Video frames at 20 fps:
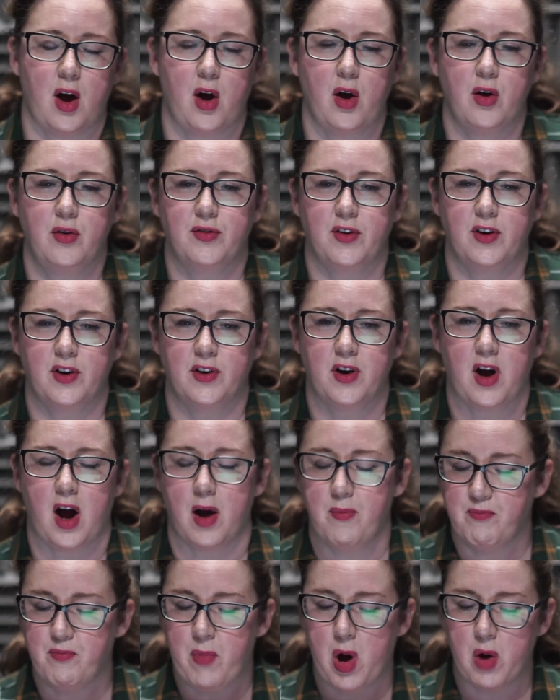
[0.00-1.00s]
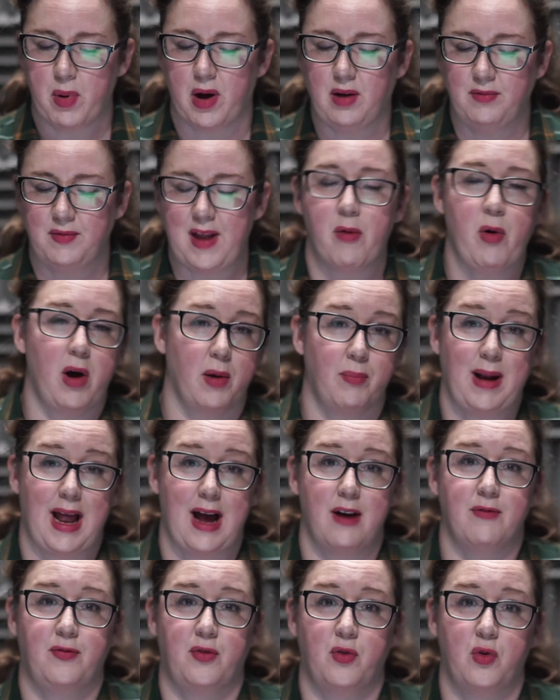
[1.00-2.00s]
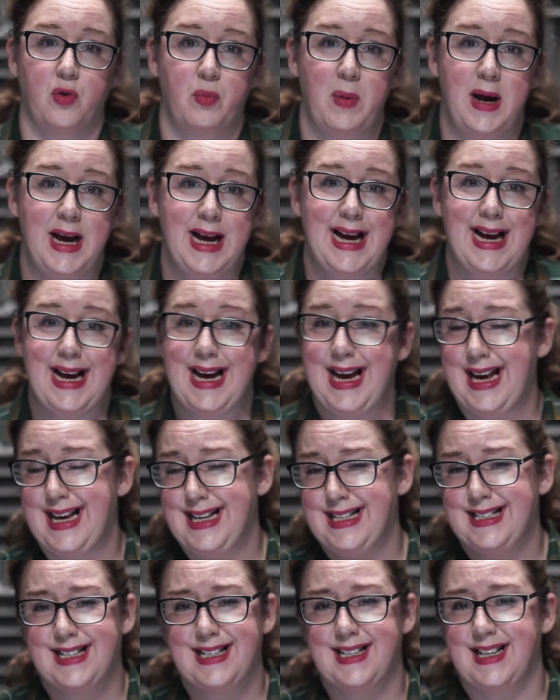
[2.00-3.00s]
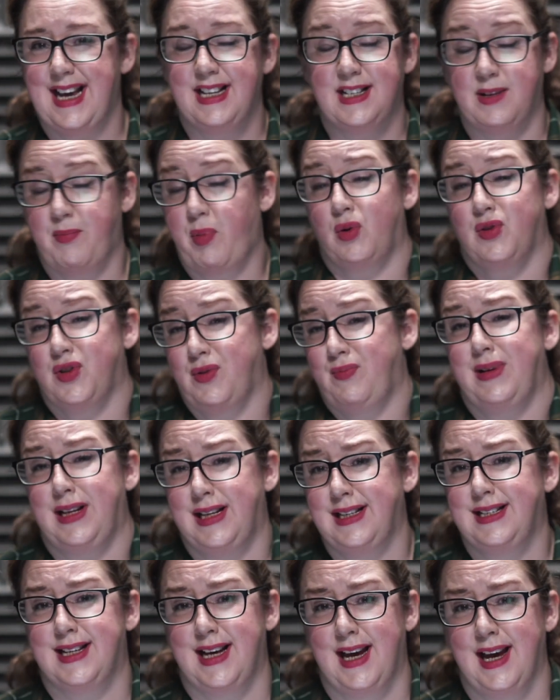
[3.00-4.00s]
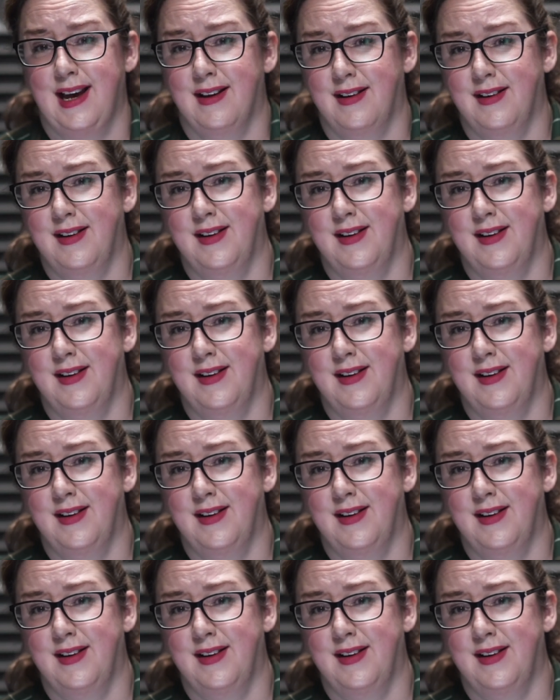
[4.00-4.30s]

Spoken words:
over a mobile network platform is a possibility?